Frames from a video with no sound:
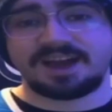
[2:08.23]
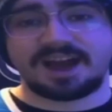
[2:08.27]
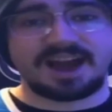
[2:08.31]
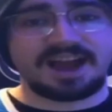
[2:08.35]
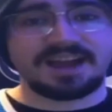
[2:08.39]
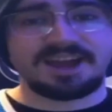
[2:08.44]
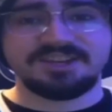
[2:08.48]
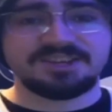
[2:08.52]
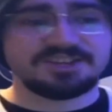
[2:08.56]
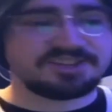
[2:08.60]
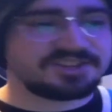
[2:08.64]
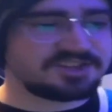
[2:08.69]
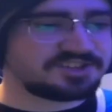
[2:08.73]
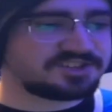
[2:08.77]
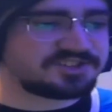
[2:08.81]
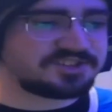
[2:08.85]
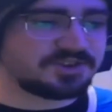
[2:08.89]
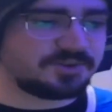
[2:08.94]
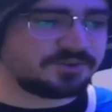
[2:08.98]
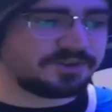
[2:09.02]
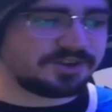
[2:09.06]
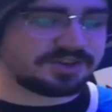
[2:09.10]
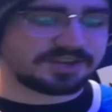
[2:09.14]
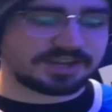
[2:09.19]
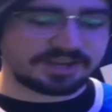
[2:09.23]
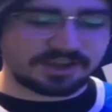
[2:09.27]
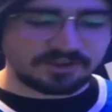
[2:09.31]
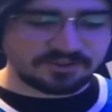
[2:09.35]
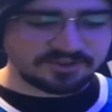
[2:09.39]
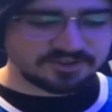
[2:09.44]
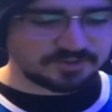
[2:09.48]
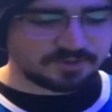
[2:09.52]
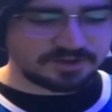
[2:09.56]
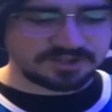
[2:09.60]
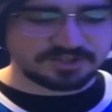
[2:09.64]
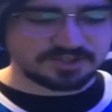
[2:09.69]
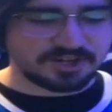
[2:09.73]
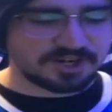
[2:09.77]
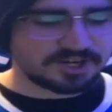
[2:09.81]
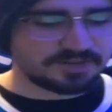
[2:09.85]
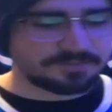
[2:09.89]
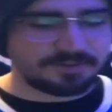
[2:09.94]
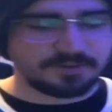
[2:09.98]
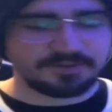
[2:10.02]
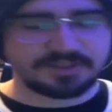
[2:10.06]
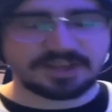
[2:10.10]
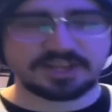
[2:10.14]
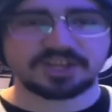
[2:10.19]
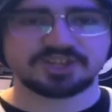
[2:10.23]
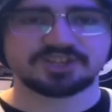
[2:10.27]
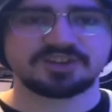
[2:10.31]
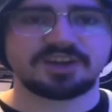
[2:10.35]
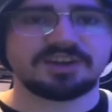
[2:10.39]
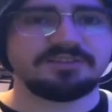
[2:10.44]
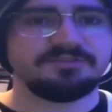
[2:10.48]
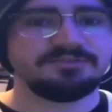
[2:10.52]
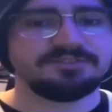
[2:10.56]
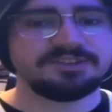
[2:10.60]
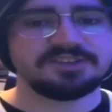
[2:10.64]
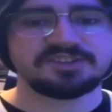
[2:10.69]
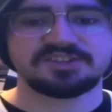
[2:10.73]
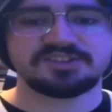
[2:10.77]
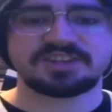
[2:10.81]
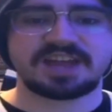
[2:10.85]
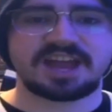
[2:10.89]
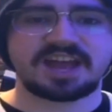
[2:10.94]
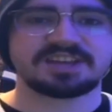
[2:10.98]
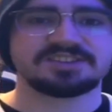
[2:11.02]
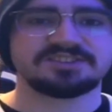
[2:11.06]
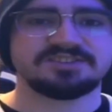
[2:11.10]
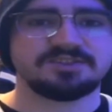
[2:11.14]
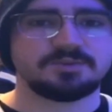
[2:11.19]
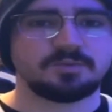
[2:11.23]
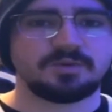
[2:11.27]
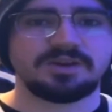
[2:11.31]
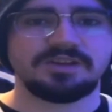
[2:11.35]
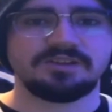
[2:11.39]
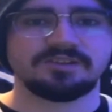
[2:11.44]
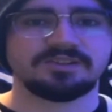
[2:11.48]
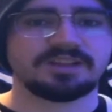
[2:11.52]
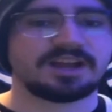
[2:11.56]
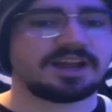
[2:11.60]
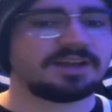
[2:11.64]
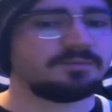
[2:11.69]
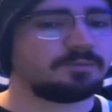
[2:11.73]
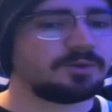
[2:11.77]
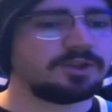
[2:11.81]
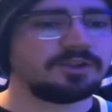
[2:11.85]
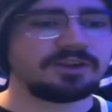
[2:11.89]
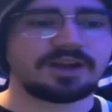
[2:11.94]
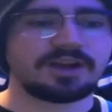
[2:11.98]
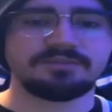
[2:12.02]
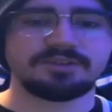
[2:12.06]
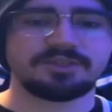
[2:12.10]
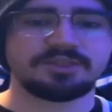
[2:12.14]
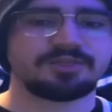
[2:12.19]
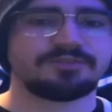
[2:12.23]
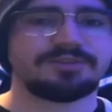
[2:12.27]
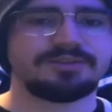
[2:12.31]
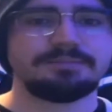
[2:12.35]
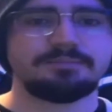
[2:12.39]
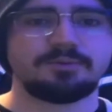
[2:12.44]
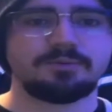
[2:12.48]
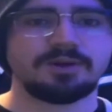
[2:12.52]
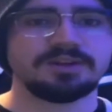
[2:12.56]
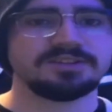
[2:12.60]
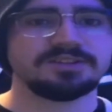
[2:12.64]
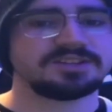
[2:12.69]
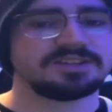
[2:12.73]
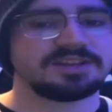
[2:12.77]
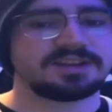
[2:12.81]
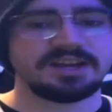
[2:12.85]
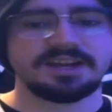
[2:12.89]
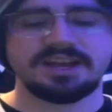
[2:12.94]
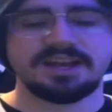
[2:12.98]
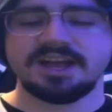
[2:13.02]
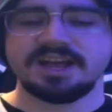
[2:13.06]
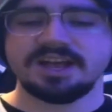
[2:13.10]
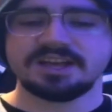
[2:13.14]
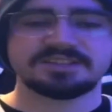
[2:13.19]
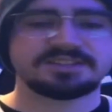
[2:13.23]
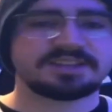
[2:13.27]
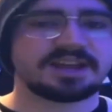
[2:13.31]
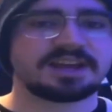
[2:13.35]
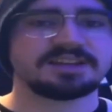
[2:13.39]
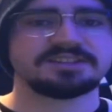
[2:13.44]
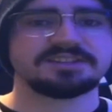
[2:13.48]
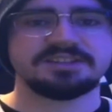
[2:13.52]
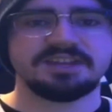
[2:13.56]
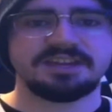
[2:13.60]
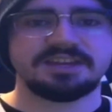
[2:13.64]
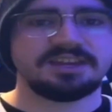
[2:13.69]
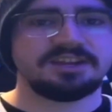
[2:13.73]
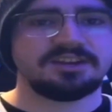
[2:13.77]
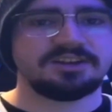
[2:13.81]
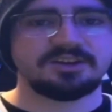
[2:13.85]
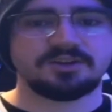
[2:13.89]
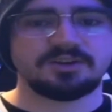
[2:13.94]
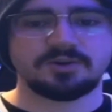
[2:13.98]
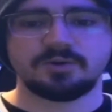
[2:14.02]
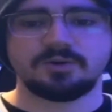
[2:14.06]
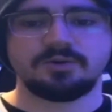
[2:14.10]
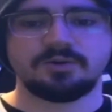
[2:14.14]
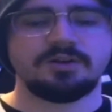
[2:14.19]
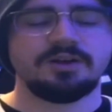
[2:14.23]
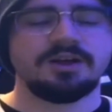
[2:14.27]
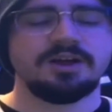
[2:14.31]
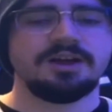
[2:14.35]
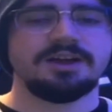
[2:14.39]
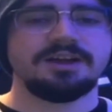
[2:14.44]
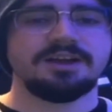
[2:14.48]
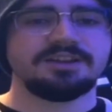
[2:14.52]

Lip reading: He just is so good. And I also want to talk about that Shifley-Stastny-Wheeler line. Wheeler having 3 points tonight, Stastny getting a goal.